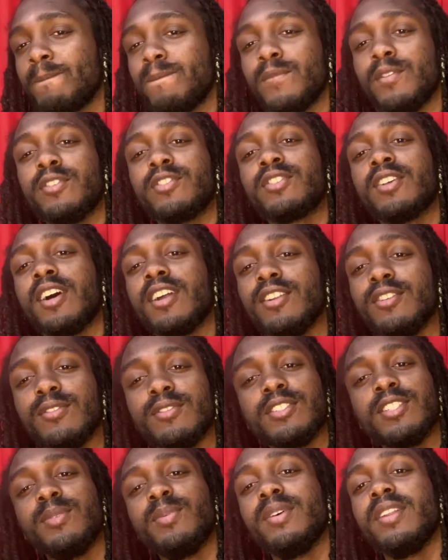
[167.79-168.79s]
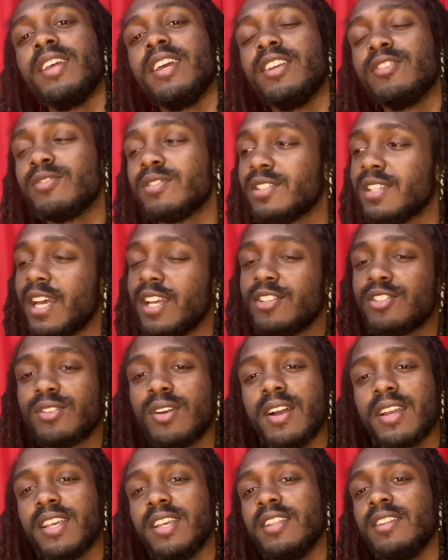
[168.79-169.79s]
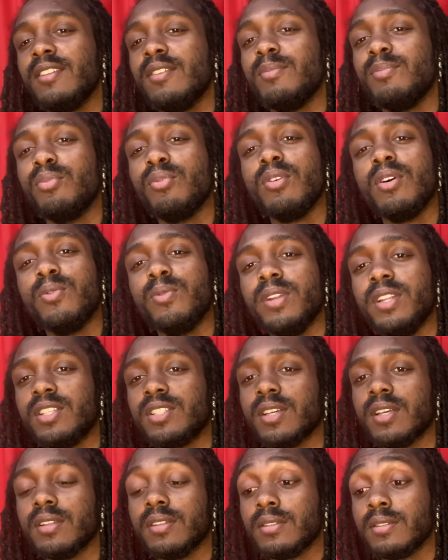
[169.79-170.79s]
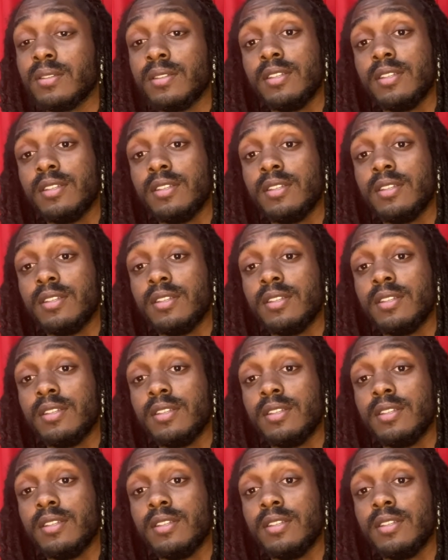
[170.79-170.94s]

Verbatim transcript: you start losing a little bit of interest, like you start getting a little bored with each other.